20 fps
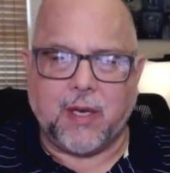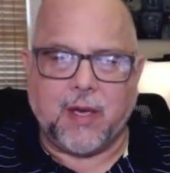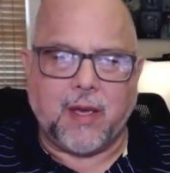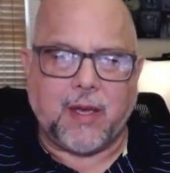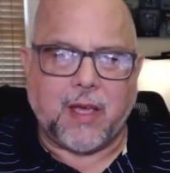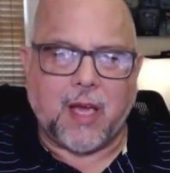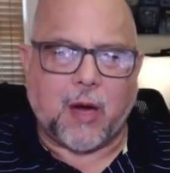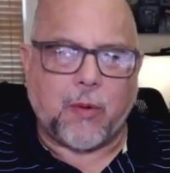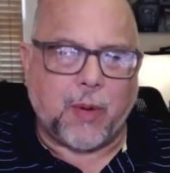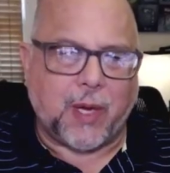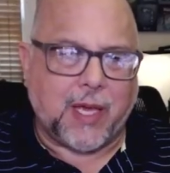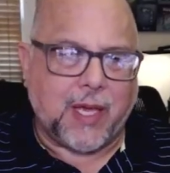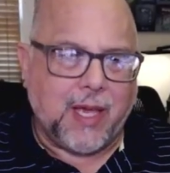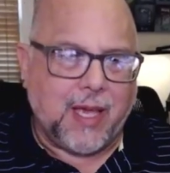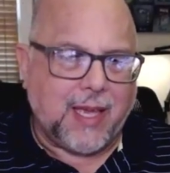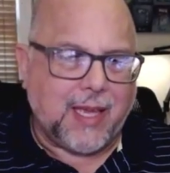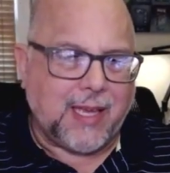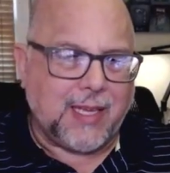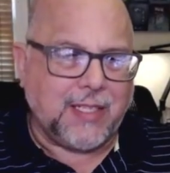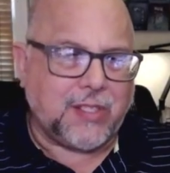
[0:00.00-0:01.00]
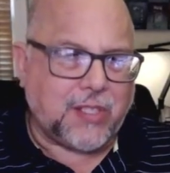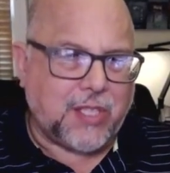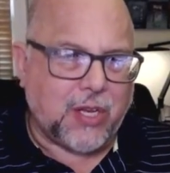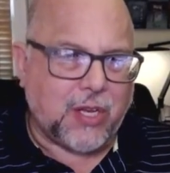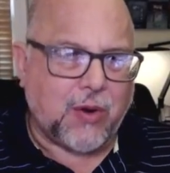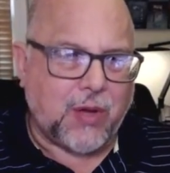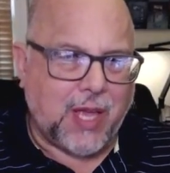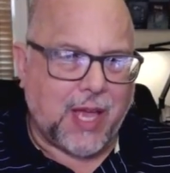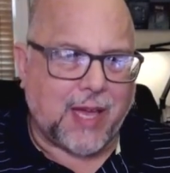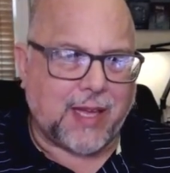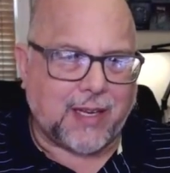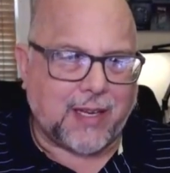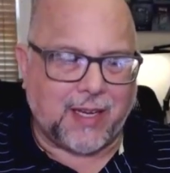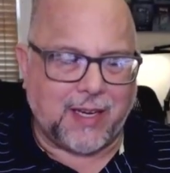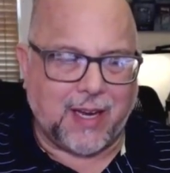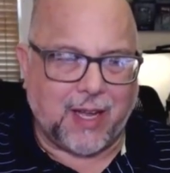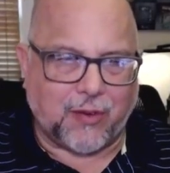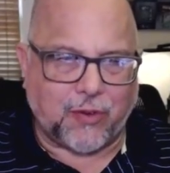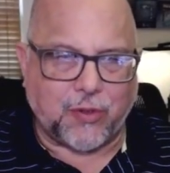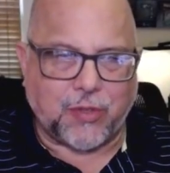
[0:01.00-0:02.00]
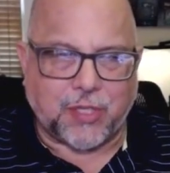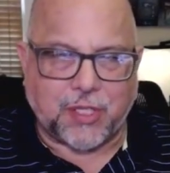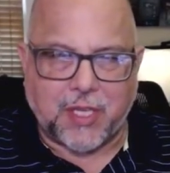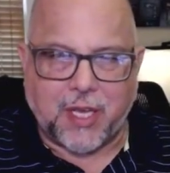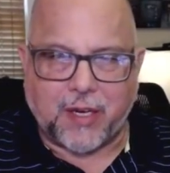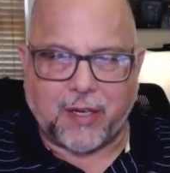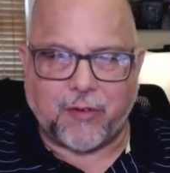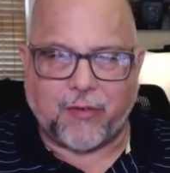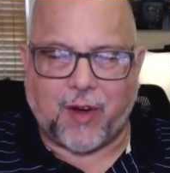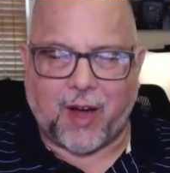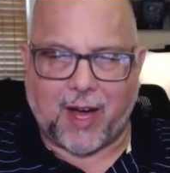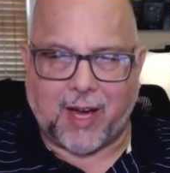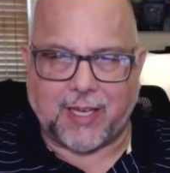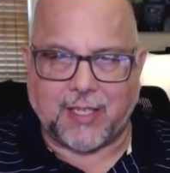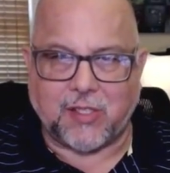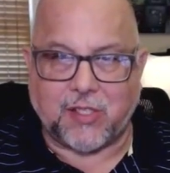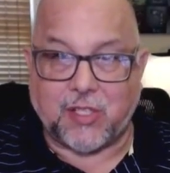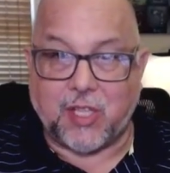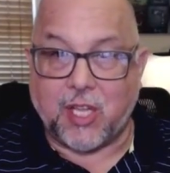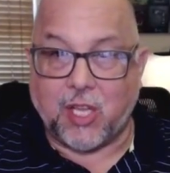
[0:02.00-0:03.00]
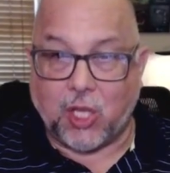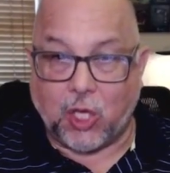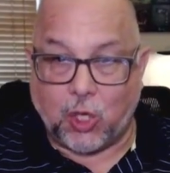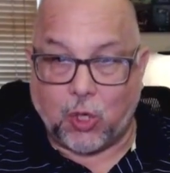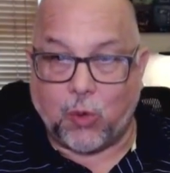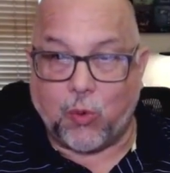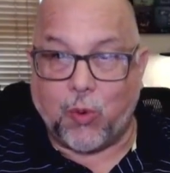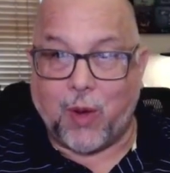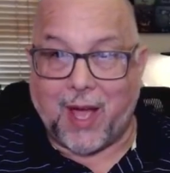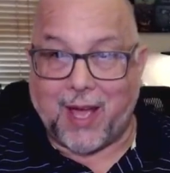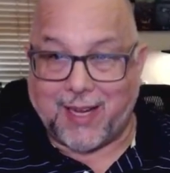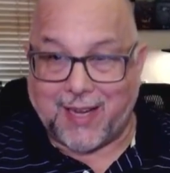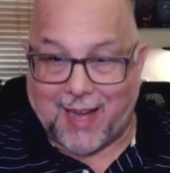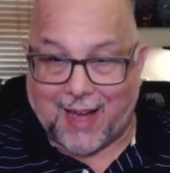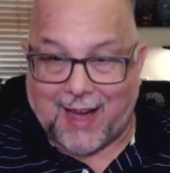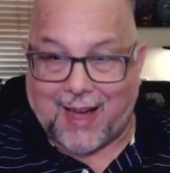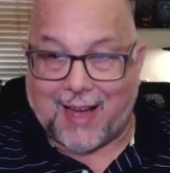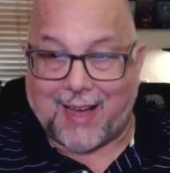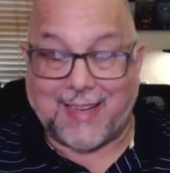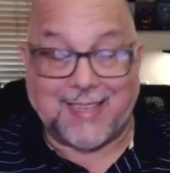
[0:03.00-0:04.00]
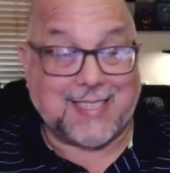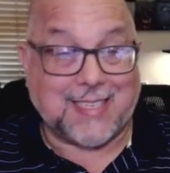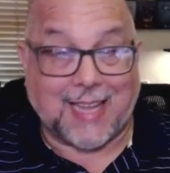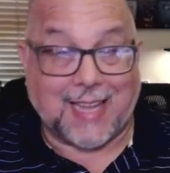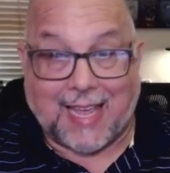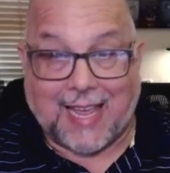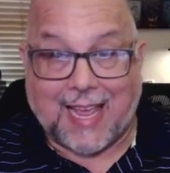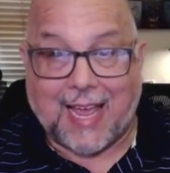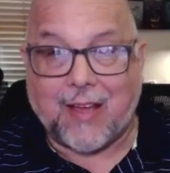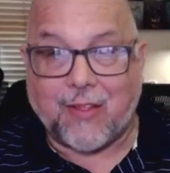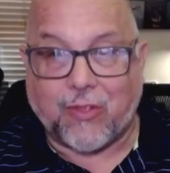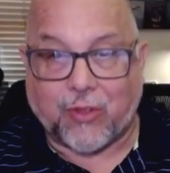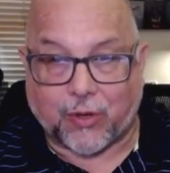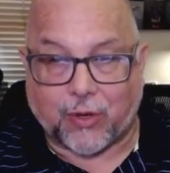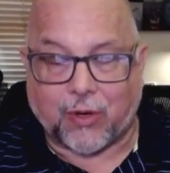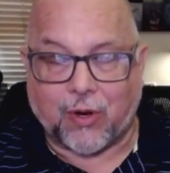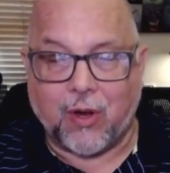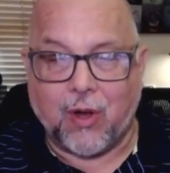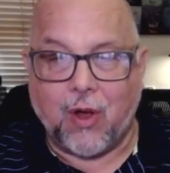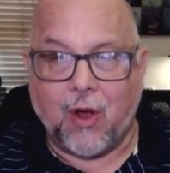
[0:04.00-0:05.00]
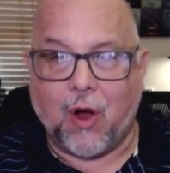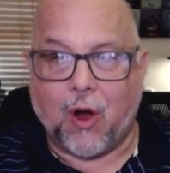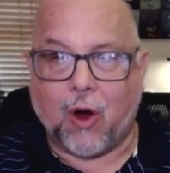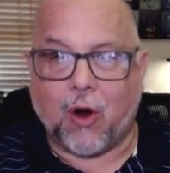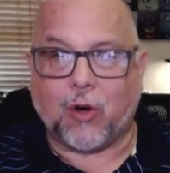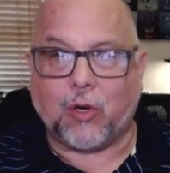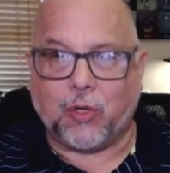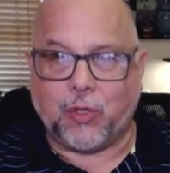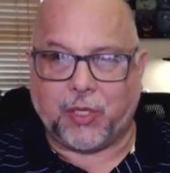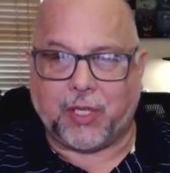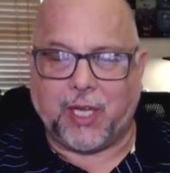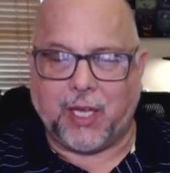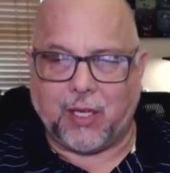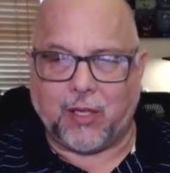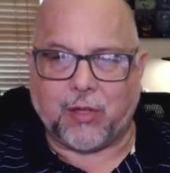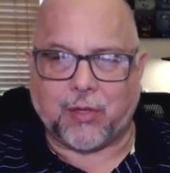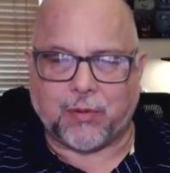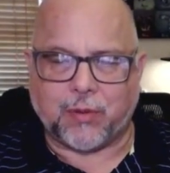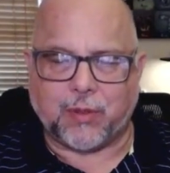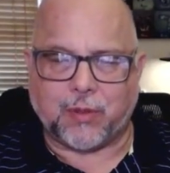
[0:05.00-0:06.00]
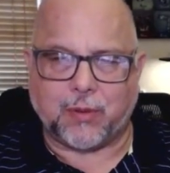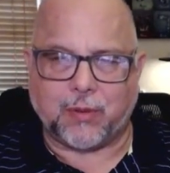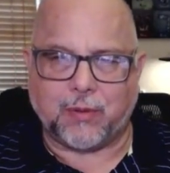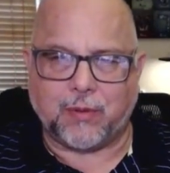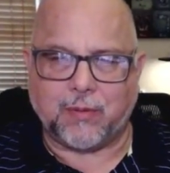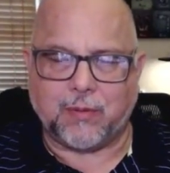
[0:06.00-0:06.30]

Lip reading: Yahweh, is there yet another set of eyes that you and I together are looking through?